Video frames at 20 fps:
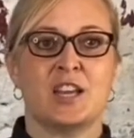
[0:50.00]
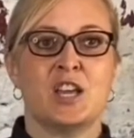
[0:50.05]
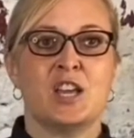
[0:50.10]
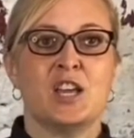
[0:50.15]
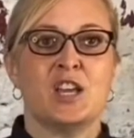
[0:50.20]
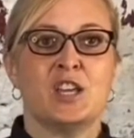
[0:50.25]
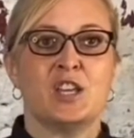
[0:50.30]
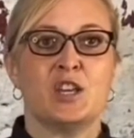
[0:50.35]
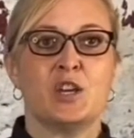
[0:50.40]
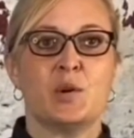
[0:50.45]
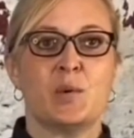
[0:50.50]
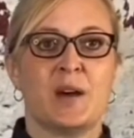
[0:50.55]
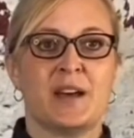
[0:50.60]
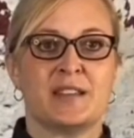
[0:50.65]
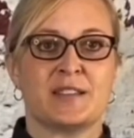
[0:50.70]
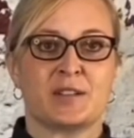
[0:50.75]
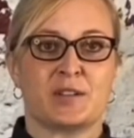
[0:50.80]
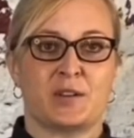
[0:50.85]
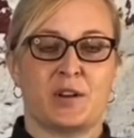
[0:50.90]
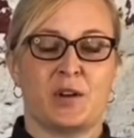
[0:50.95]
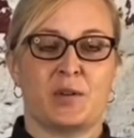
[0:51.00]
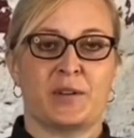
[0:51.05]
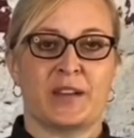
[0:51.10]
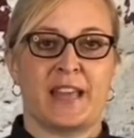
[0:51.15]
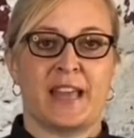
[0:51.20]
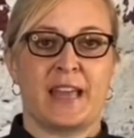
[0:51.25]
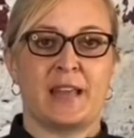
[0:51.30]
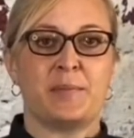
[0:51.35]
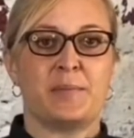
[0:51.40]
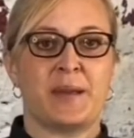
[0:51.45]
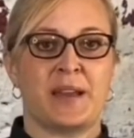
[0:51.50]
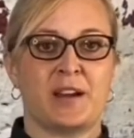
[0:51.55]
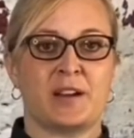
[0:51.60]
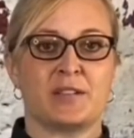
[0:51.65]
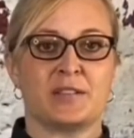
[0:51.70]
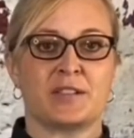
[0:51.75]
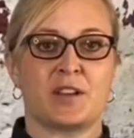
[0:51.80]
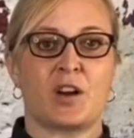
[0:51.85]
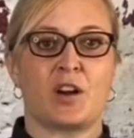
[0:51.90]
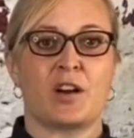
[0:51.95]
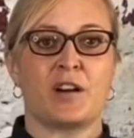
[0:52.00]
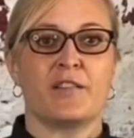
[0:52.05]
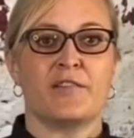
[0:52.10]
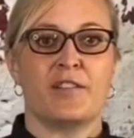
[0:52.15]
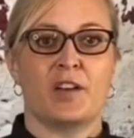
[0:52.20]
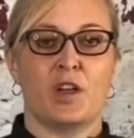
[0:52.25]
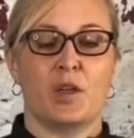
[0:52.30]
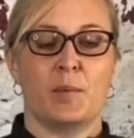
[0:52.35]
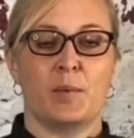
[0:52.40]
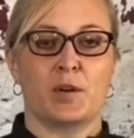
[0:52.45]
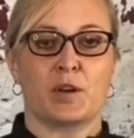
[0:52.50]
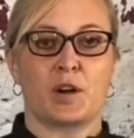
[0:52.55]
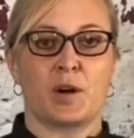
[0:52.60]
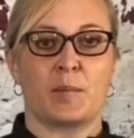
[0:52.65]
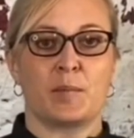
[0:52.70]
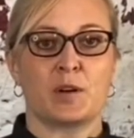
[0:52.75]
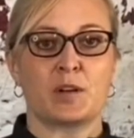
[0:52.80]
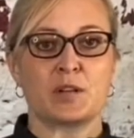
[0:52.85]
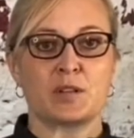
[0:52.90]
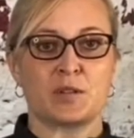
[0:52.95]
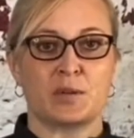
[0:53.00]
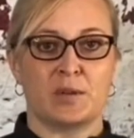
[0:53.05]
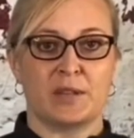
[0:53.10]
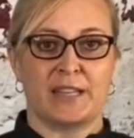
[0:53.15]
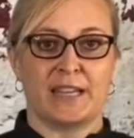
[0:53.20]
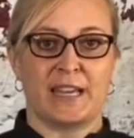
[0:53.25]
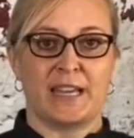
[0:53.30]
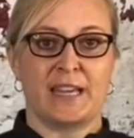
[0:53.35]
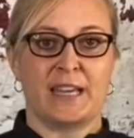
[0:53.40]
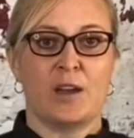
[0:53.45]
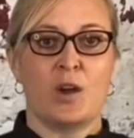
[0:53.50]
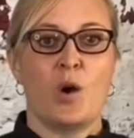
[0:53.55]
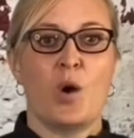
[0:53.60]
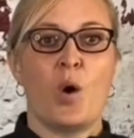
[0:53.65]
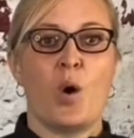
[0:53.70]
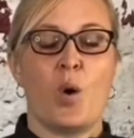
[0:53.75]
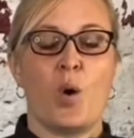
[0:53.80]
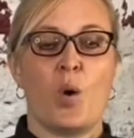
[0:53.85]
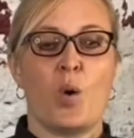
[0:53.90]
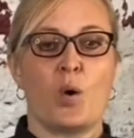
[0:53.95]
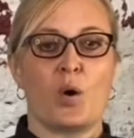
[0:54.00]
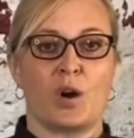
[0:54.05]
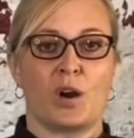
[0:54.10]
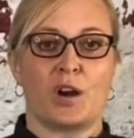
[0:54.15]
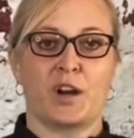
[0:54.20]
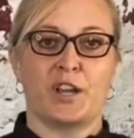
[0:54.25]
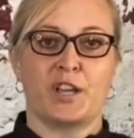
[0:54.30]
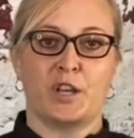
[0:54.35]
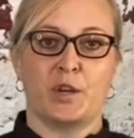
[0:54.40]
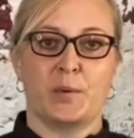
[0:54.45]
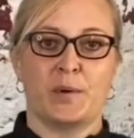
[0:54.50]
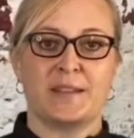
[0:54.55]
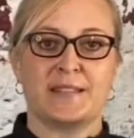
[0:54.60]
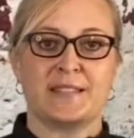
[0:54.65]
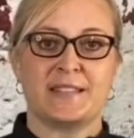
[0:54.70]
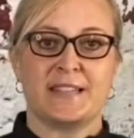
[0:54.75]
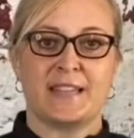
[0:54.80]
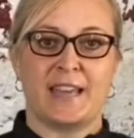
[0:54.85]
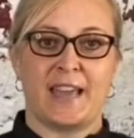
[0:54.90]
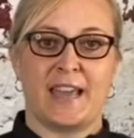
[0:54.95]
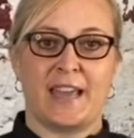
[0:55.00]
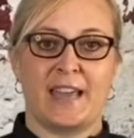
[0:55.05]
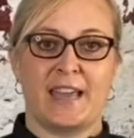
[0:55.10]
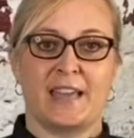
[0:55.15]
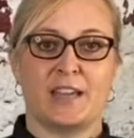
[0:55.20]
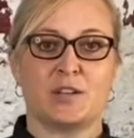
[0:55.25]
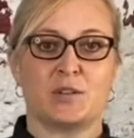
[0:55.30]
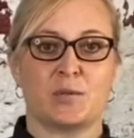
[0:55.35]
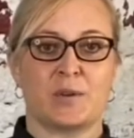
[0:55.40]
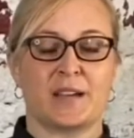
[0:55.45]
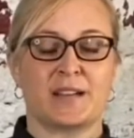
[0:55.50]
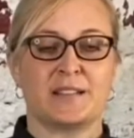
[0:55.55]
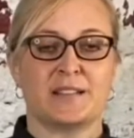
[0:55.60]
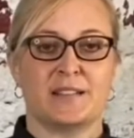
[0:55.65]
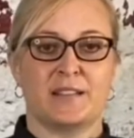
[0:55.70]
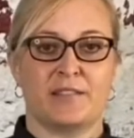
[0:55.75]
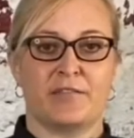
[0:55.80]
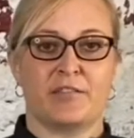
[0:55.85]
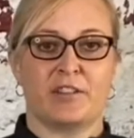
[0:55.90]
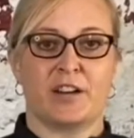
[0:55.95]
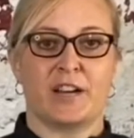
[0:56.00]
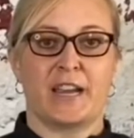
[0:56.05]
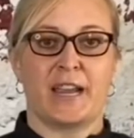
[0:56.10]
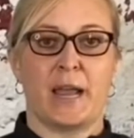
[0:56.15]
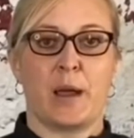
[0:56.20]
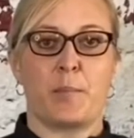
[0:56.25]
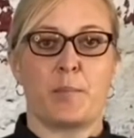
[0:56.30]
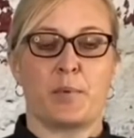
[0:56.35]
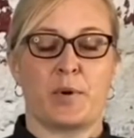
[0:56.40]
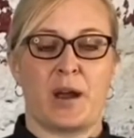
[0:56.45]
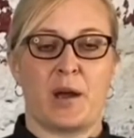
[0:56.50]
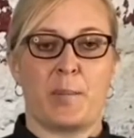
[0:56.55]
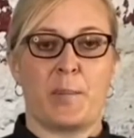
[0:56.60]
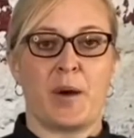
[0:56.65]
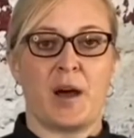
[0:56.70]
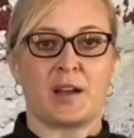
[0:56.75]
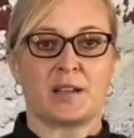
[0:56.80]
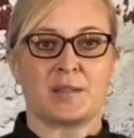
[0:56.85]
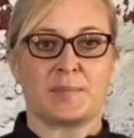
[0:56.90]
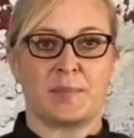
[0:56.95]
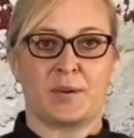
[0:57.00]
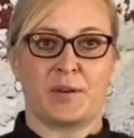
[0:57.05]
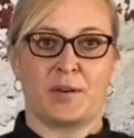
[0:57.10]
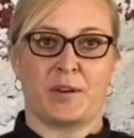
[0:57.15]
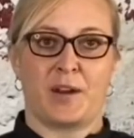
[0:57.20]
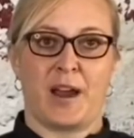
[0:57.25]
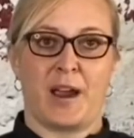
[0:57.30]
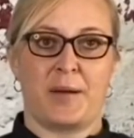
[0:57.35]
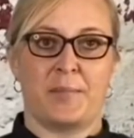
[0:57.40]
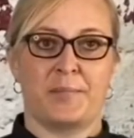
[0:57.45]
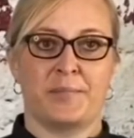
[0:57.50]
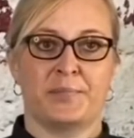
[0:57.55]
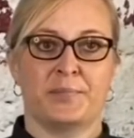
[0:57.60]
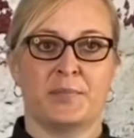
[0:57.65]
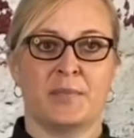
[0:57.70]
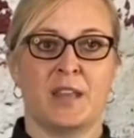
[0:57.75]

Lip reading: US grown canned pears are available commercially or USDA direct delivery brown box program.